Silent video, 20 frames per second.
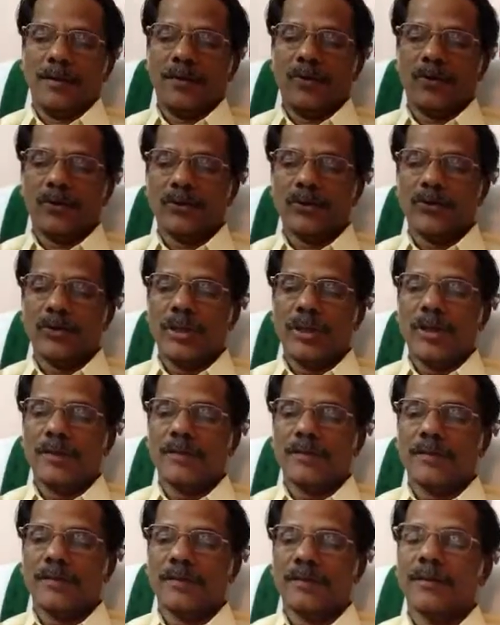
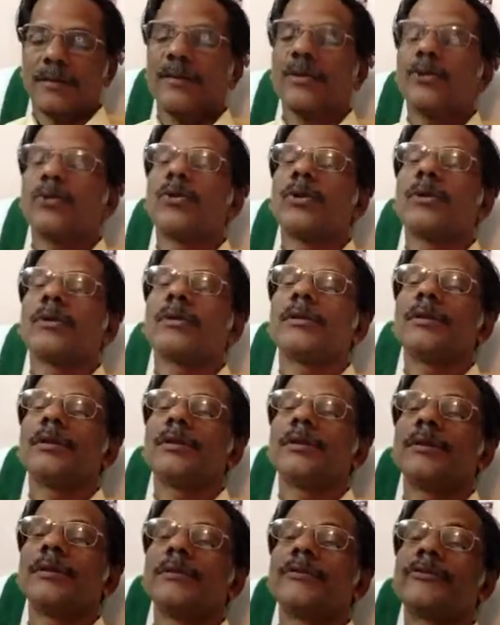originate during
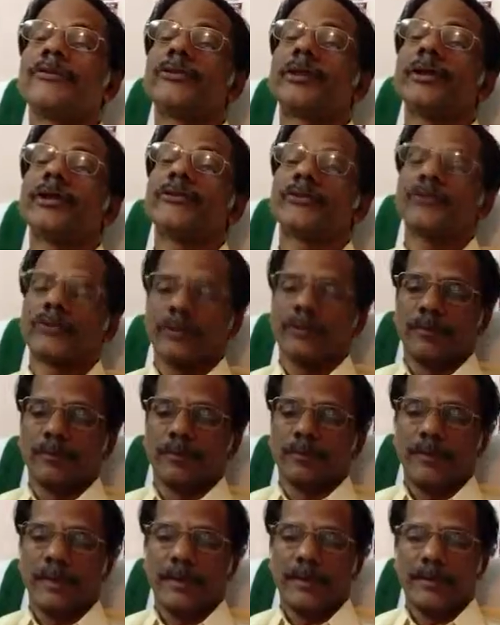the 6th
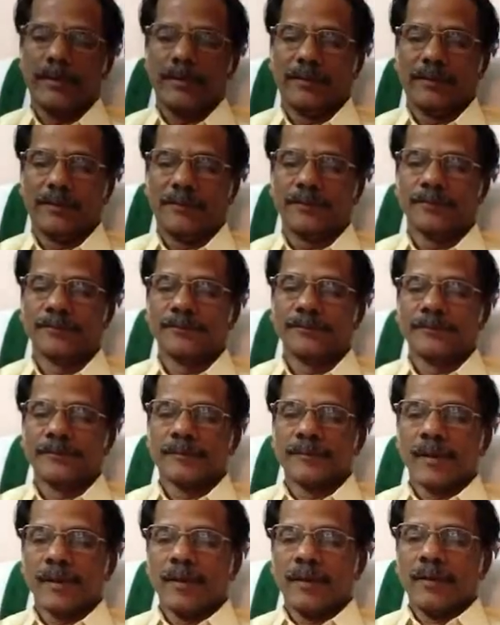month.
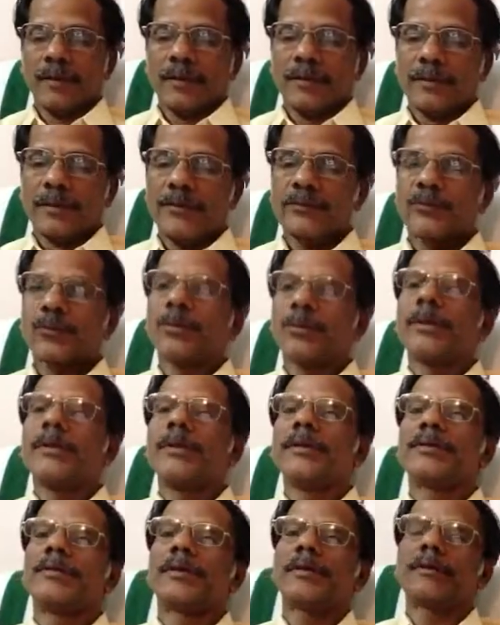This
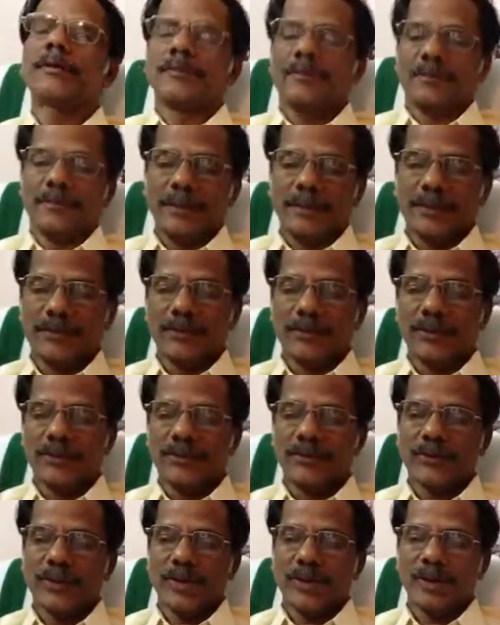Upanishad
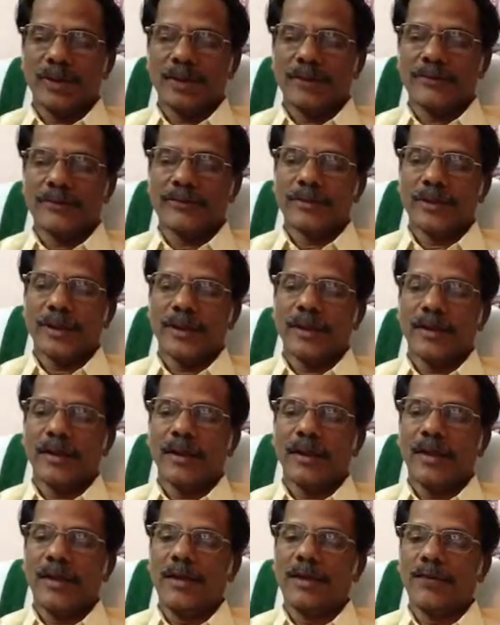teaches us that
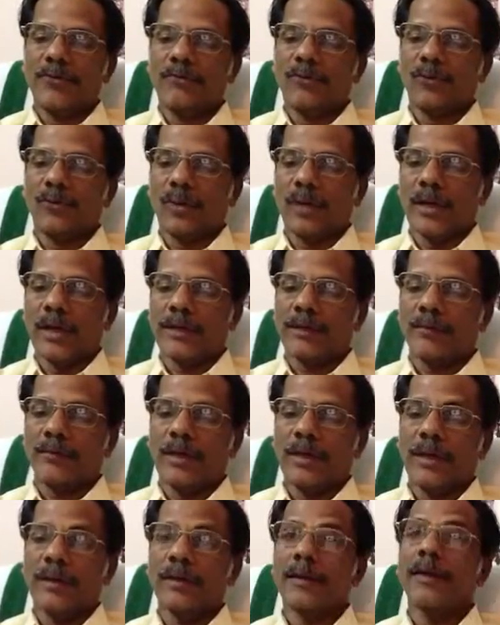life or
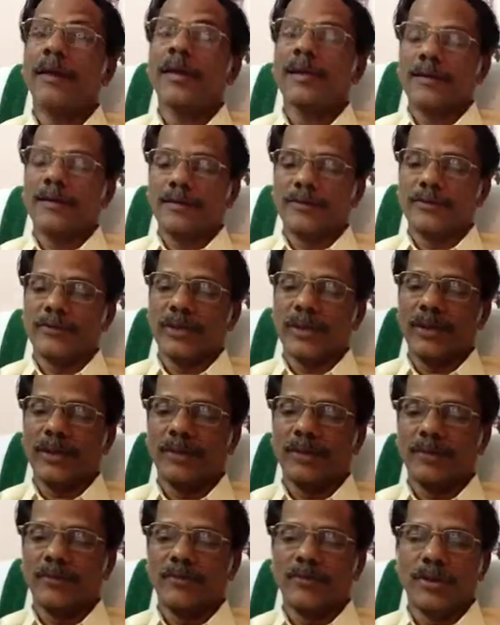Atman gains an
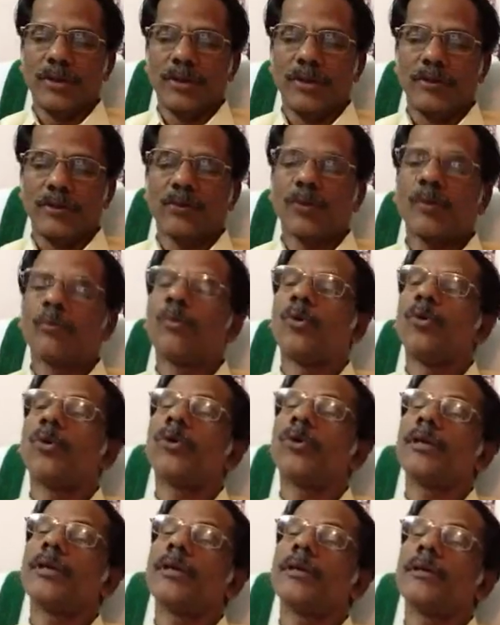entry into the
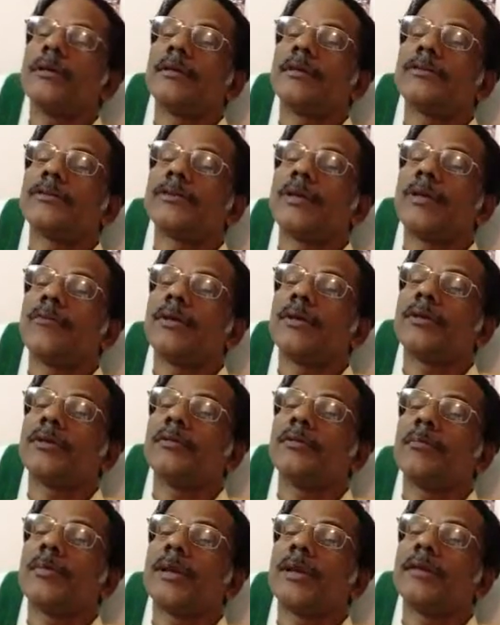body in the
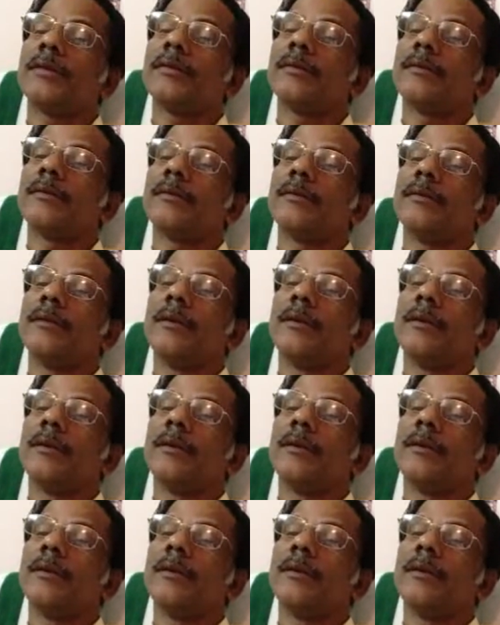7th month.